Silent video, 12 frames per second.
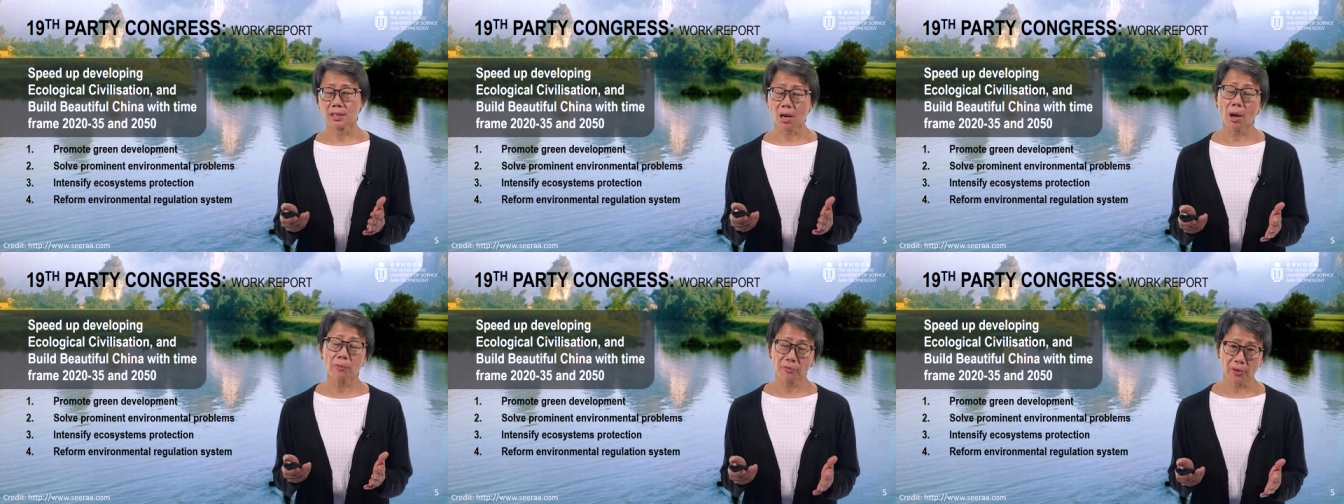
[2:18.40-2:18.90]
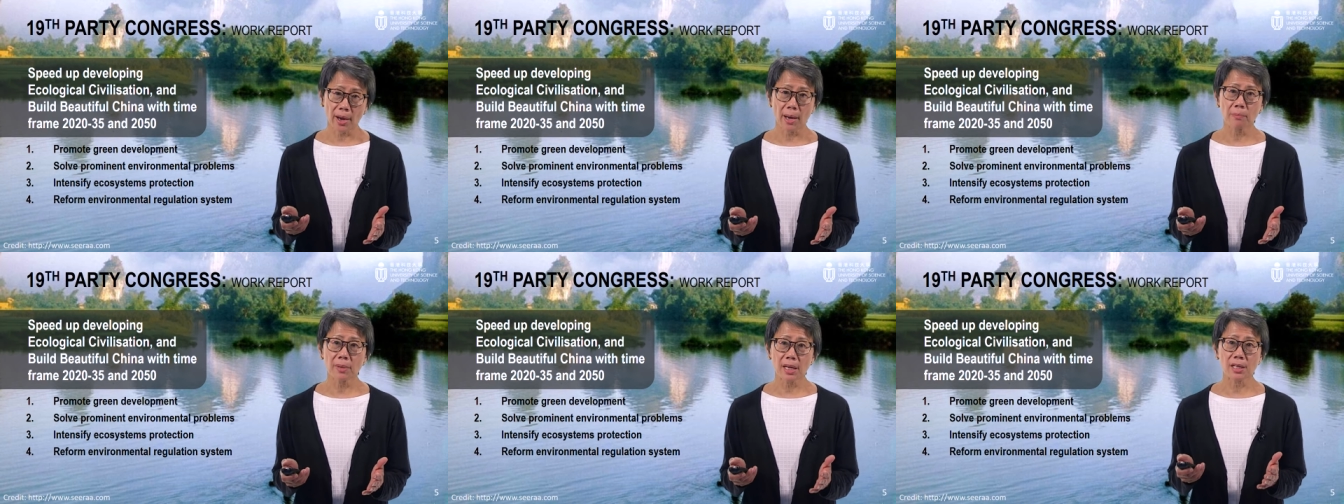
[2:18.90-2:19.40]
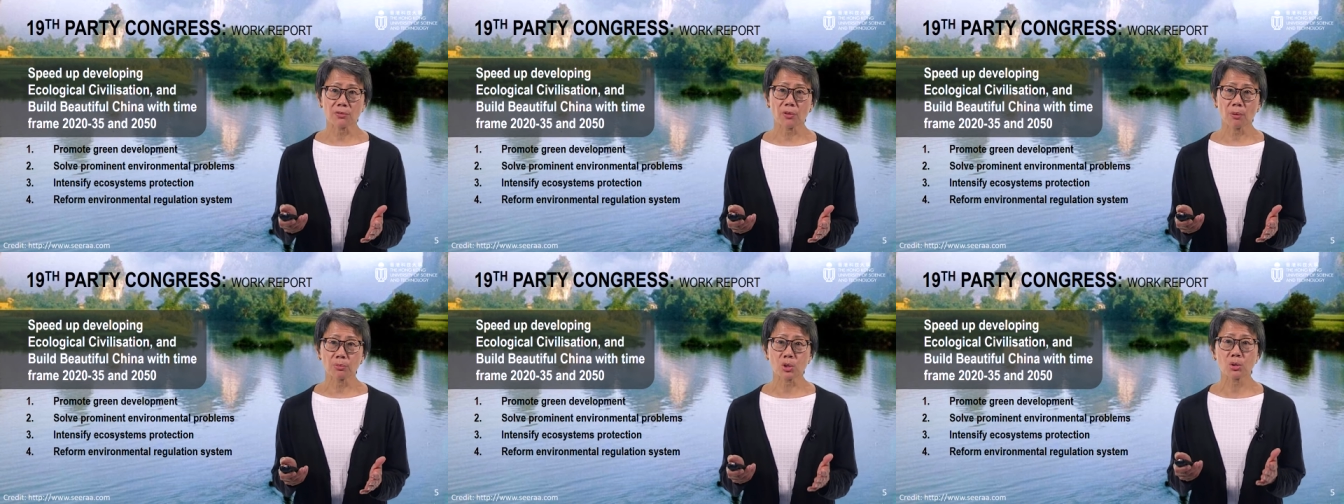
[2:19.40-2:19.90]
The time frame
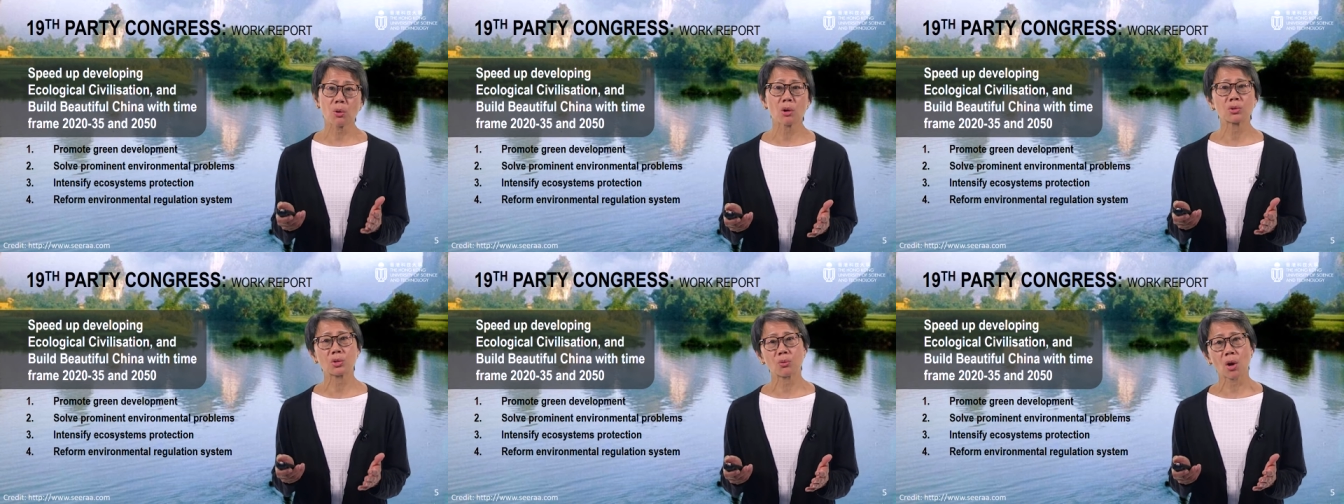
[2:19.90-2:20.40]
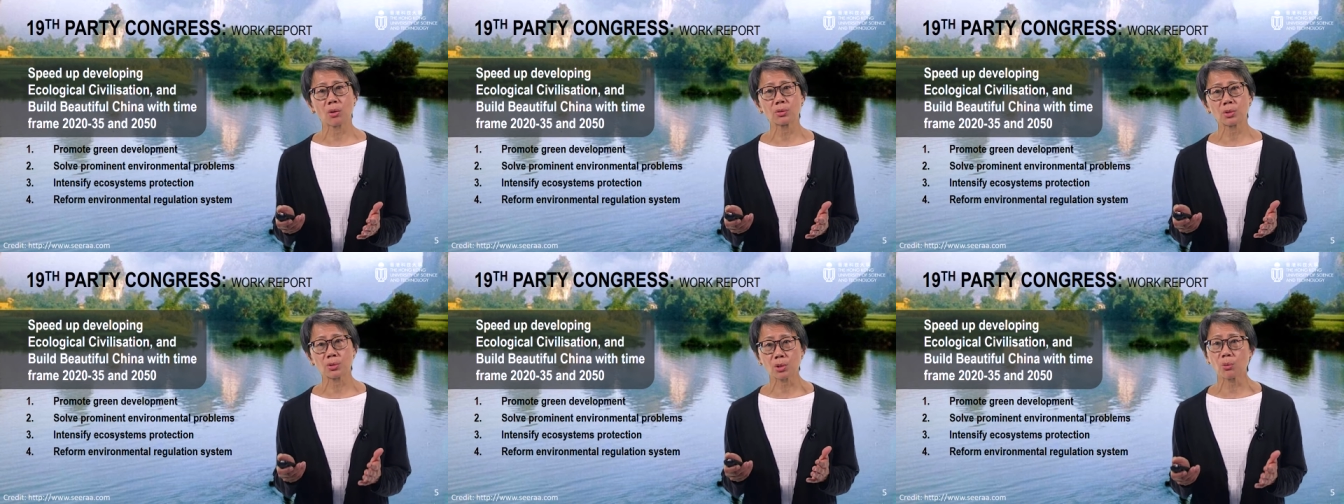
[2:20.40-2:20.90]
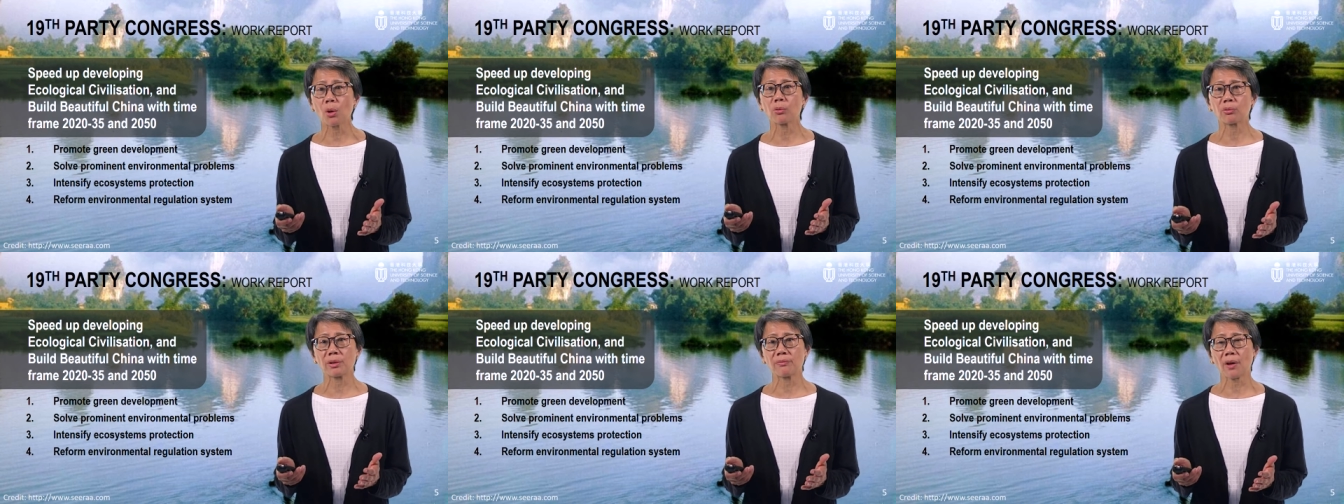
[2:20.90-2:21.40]
is from two thousand twenty to two
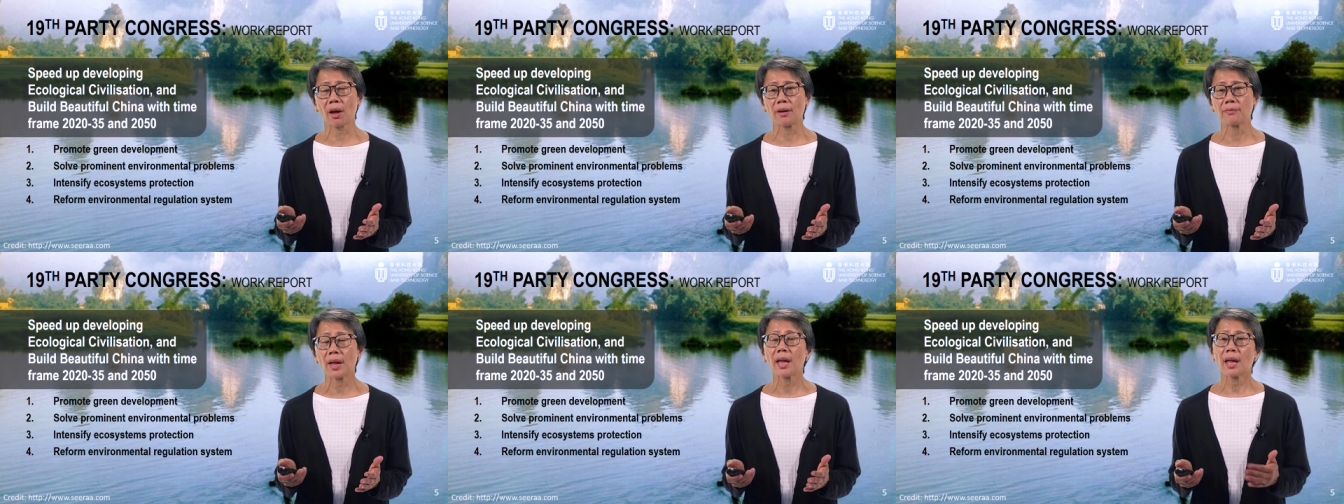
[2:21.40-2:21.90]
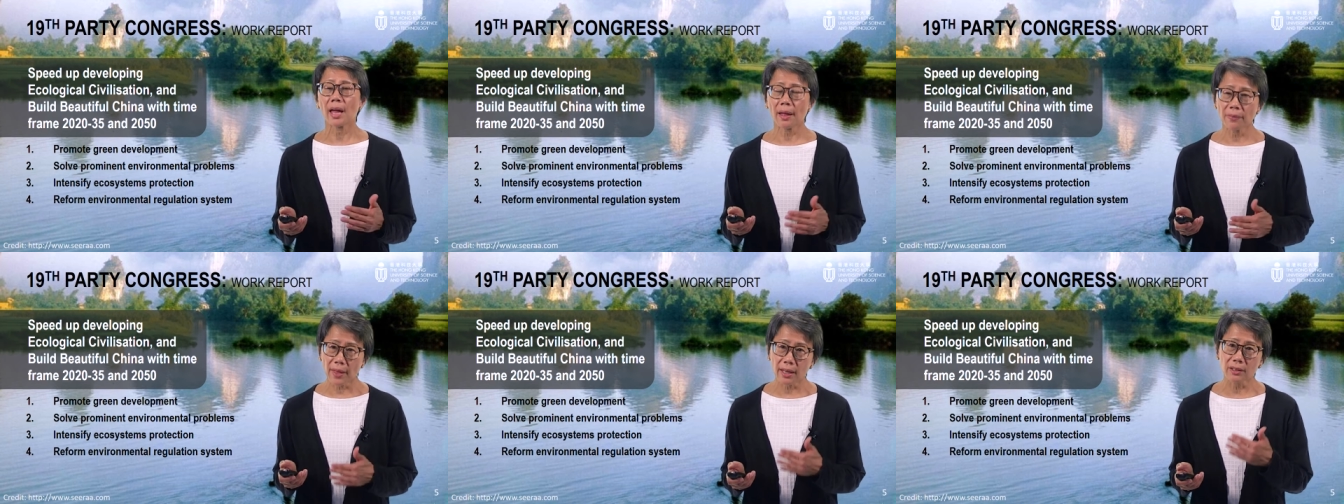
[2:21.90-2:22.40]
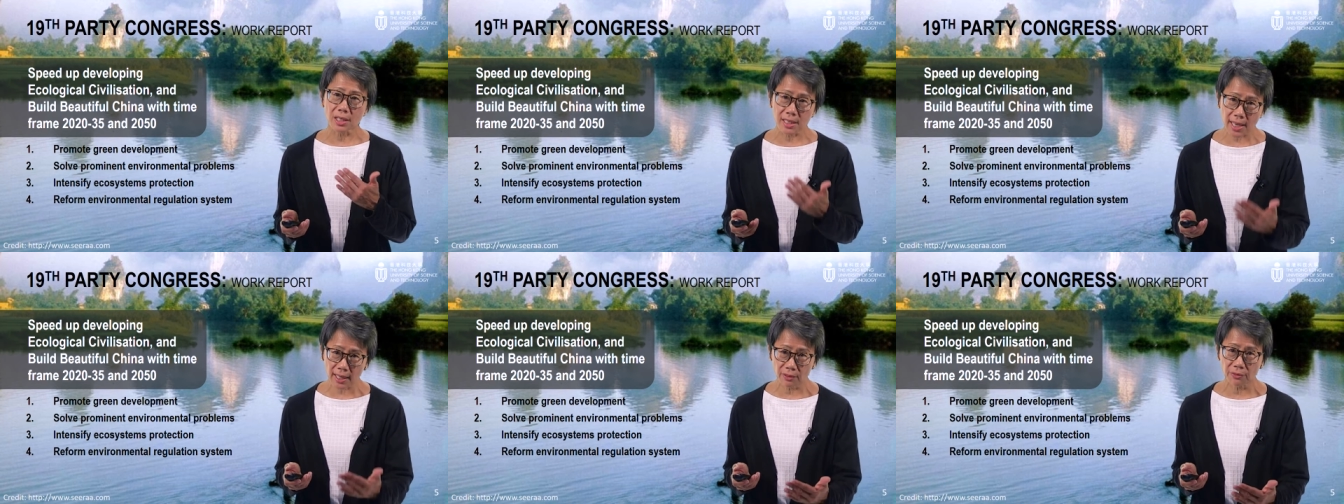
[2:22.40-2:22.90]
thousand thirty-five, and then the
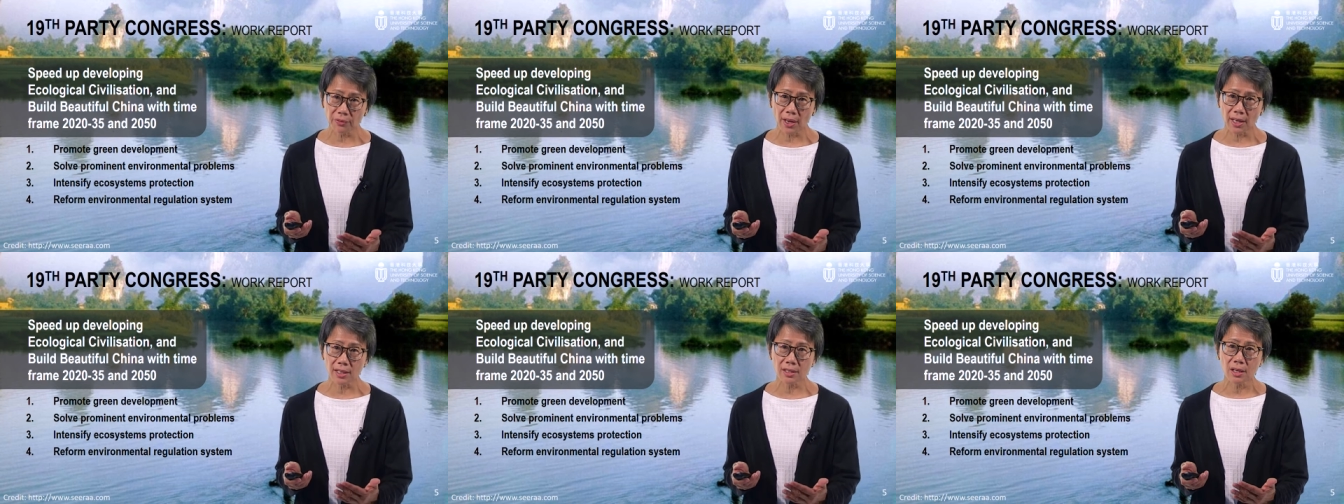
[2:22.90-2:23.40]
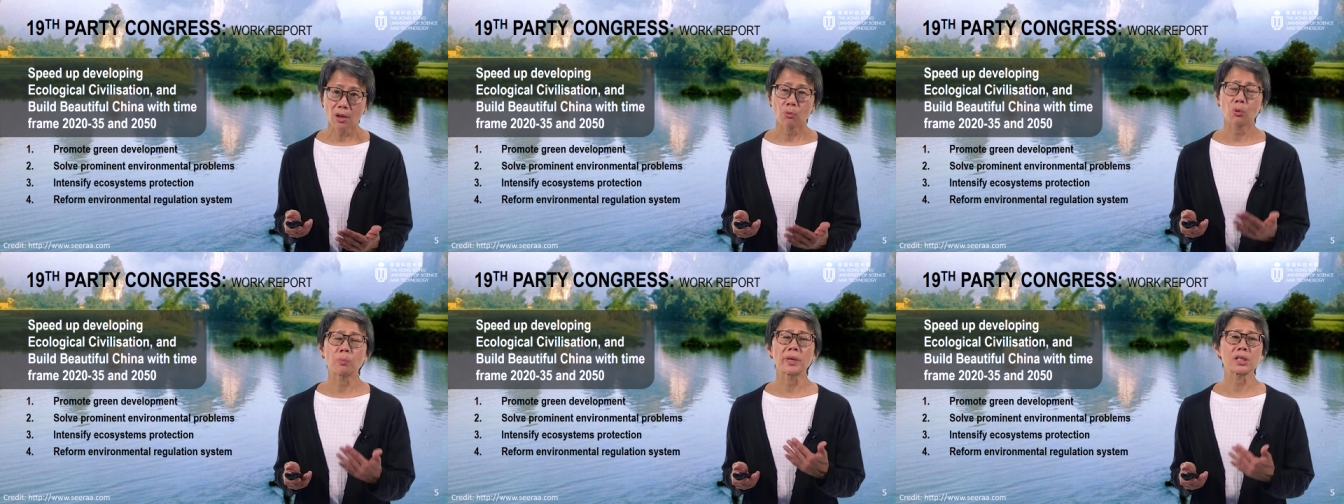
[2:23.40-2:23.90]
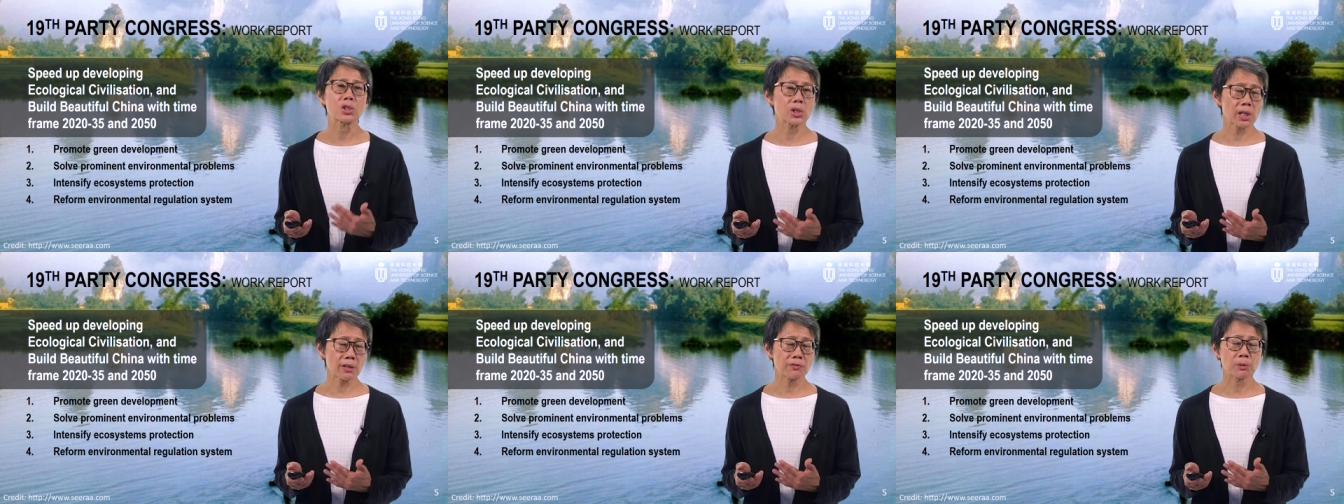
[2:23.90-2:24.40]
second phase will be
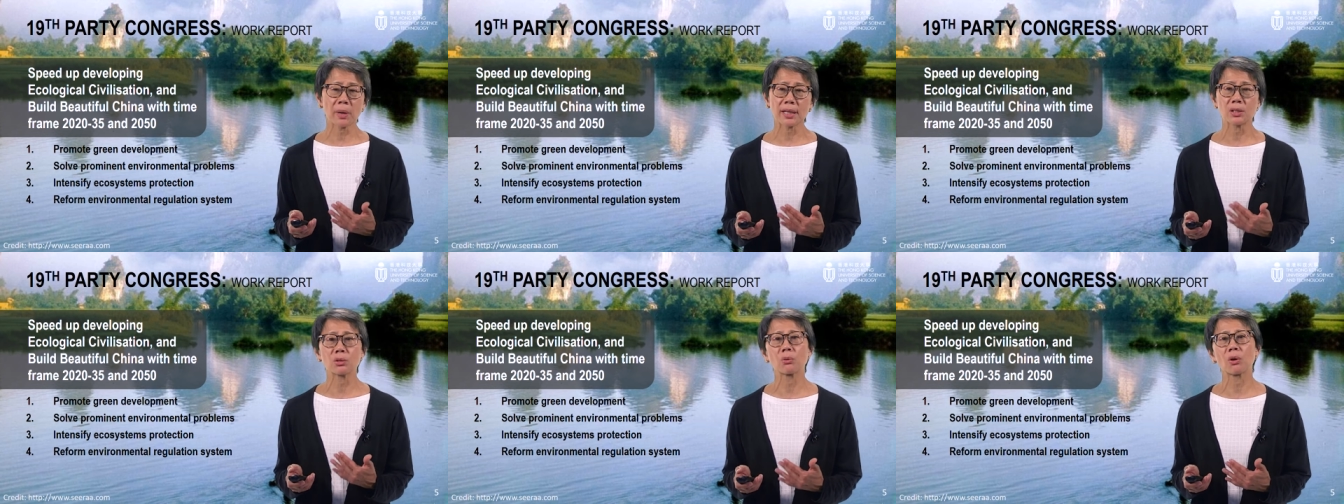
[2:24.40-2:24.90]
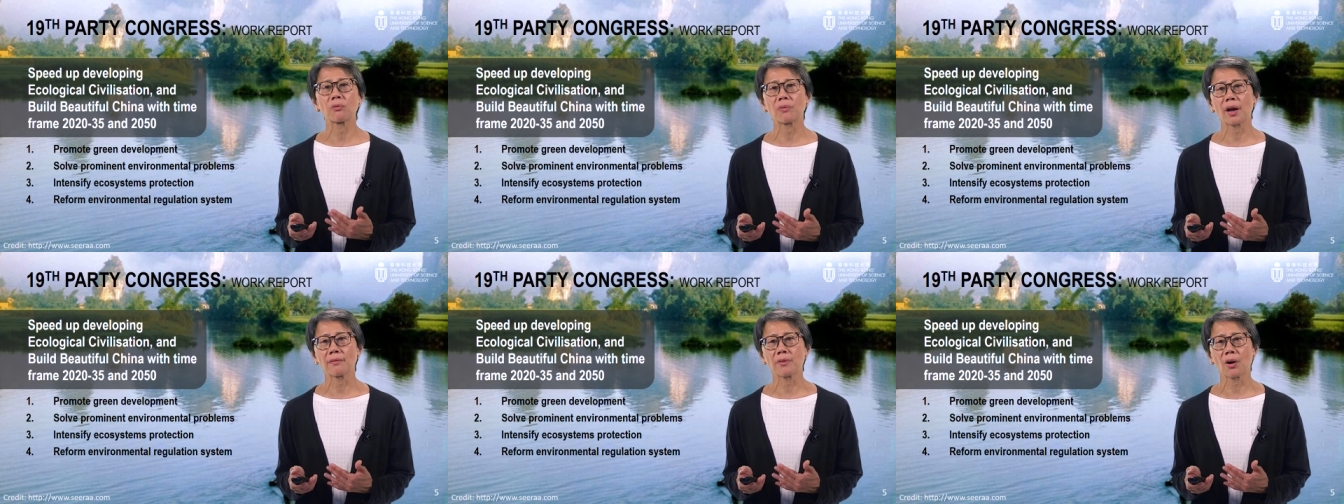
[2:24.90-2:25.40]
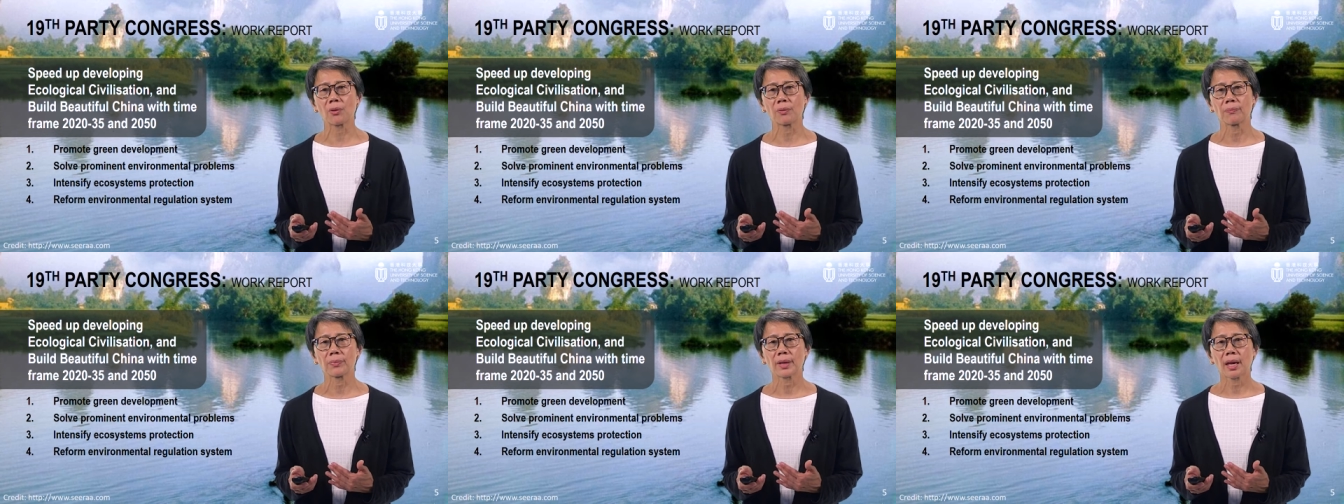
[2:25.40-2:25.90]
achieved by two thousand
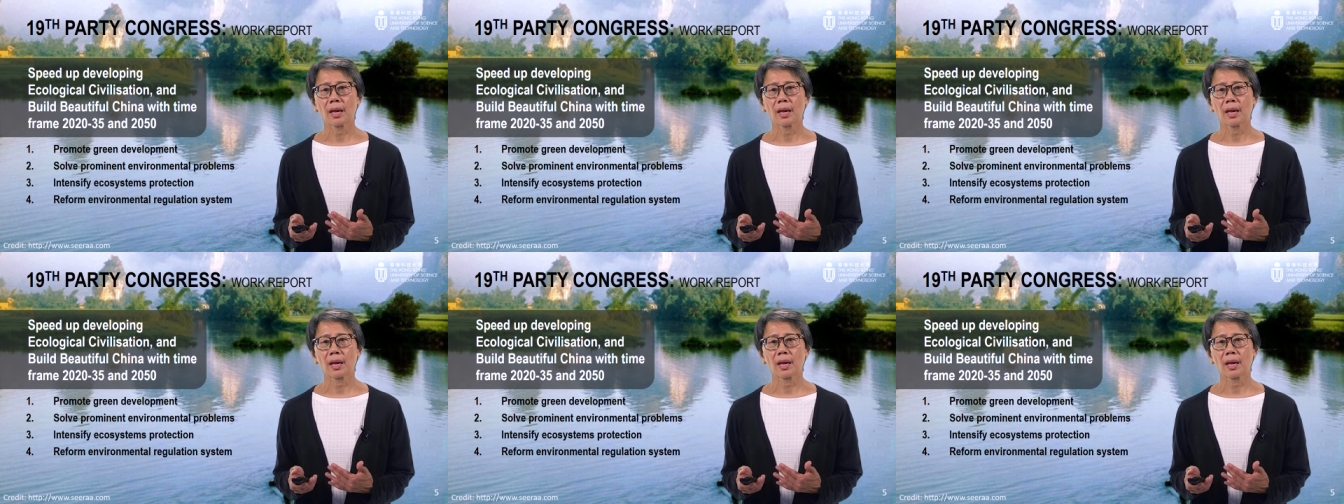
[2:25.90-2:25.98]
fifty.